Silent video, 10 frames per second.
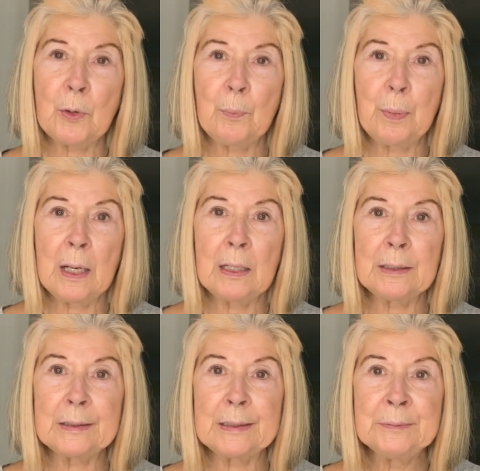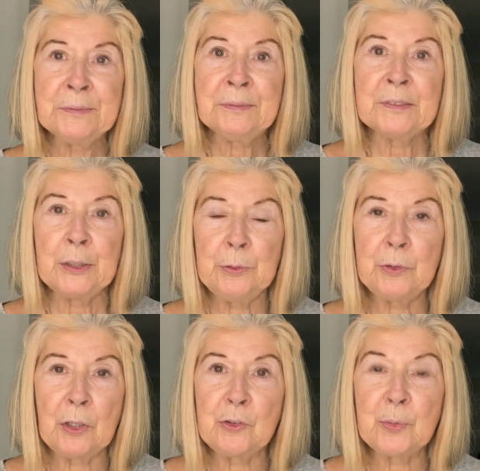bug, who
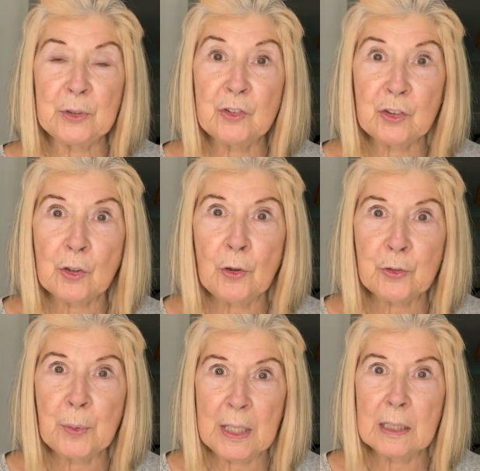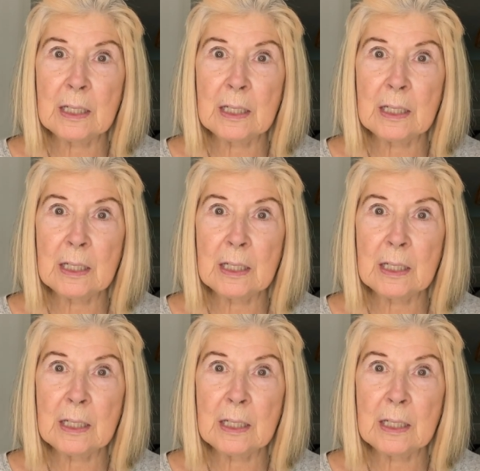knows, but it's just cost me an